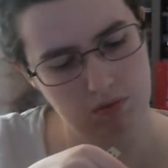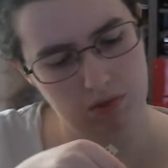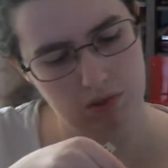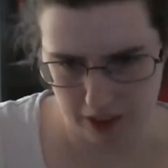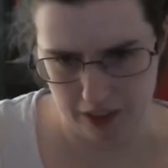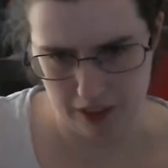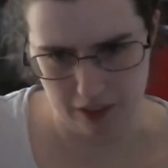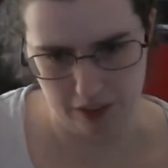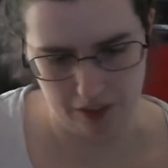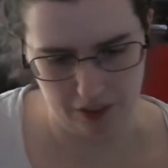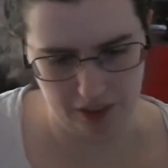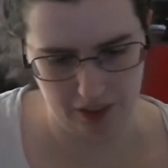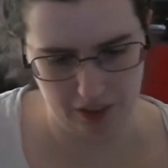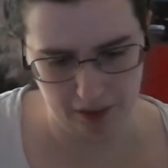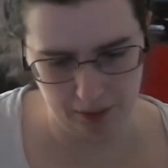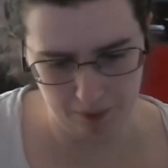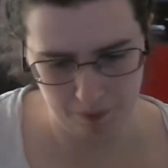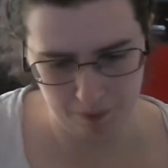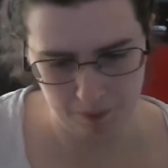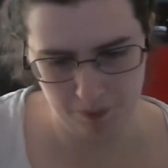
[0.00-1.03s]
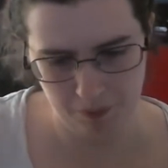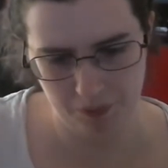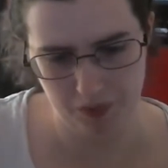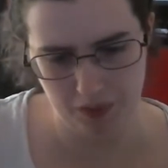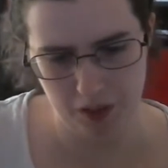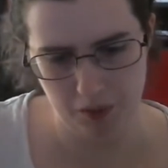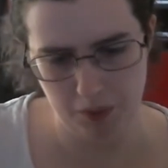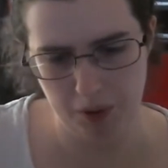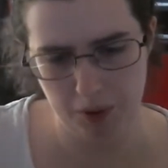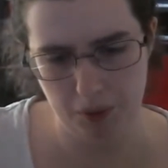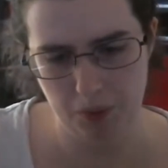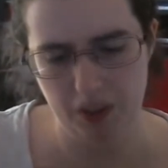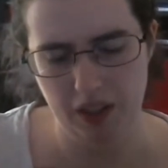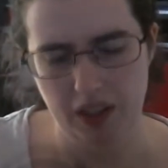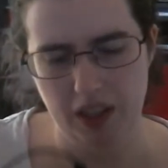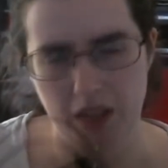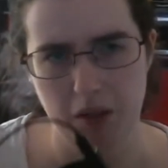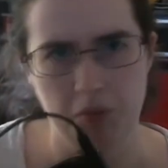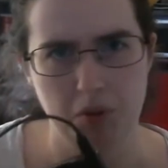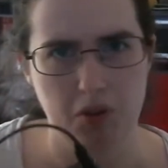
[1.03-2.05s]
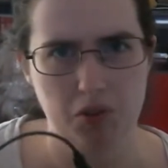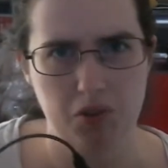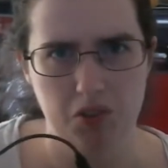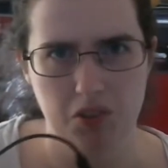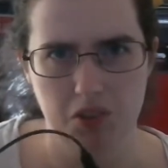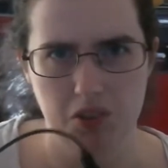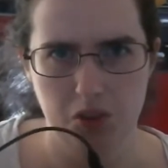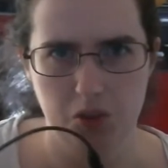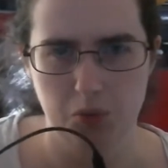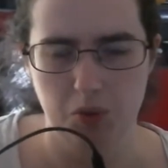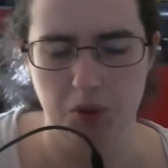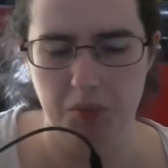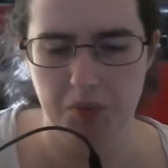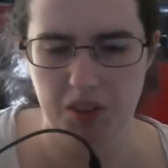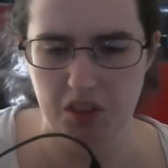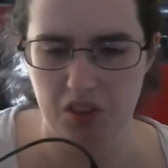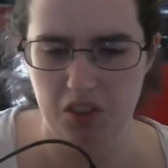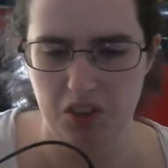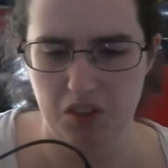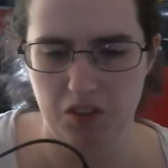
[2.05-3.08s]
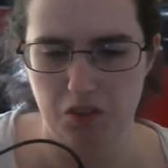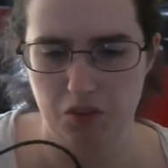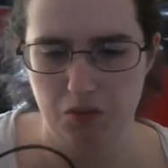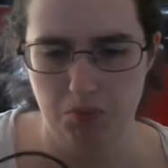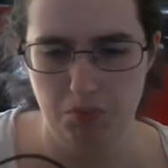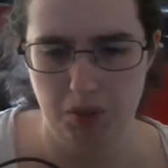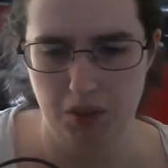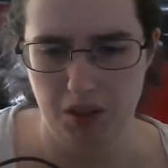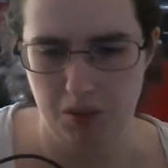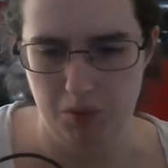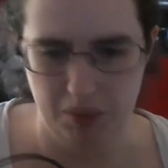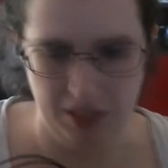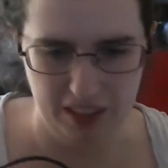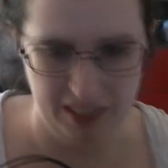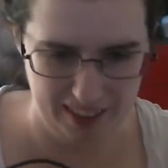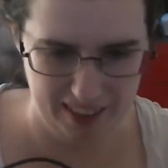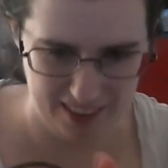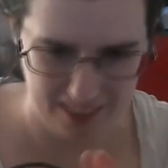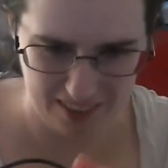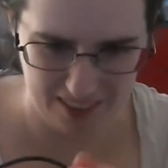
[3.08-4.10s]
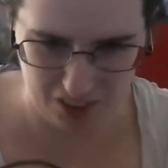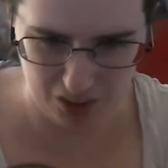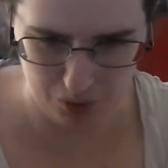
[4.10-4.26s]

Okay, the bit where the cable goes in is a wee bit stiff, but I mean, I guess